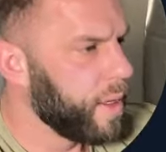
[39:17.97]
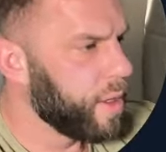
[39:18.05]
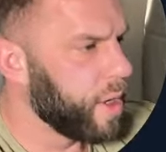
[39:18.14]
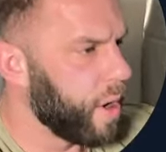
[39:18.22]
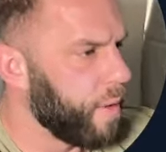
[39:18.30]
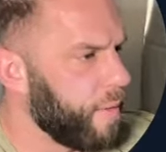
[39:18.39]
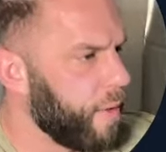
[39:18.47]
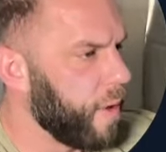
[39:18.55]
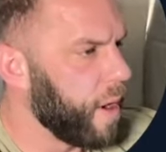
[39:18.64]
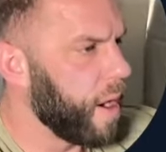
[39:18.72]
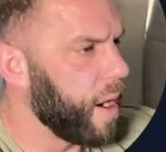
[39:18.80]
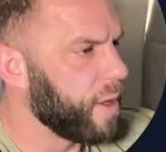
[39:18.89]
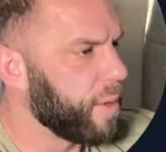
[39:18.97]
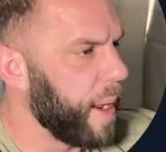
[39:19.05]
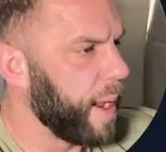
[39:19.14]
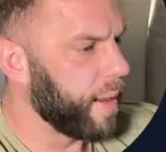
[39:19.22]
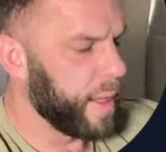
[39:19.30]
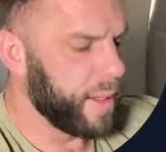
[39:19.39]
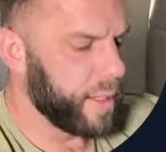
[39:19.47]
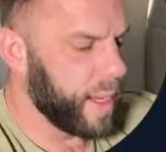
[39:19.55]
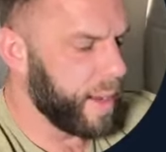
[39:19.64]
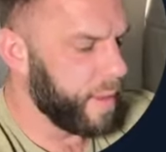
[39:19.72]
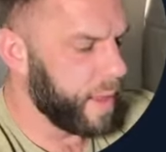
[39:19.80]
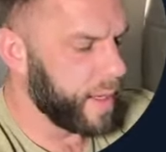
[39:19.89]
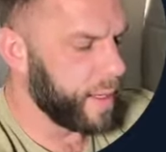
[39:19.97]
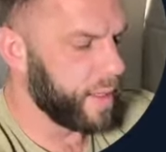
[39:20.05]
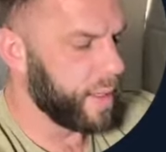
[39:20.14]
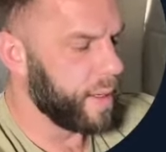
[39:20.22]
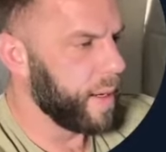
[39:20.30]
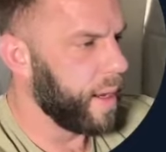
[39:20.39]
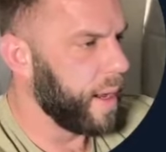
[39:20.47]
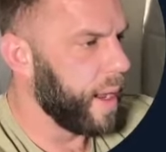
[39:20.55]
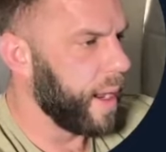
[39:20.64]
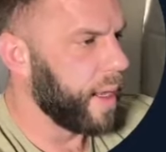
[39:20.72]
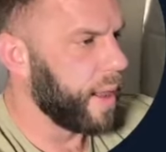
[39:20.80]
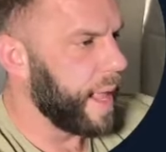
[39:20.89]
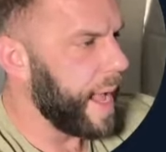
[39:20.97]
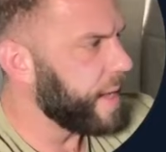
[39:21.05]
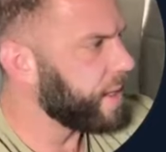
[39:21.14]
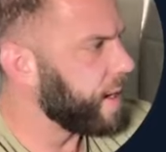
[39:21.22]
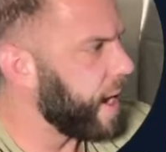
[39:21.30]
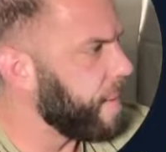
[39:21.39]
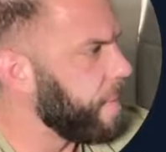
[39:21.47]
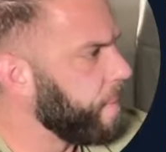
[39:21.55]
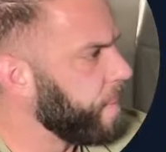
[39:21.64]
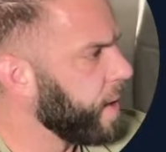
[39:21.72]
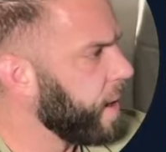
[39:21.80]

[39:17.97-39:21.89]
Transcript: So for our span, let's give this a class name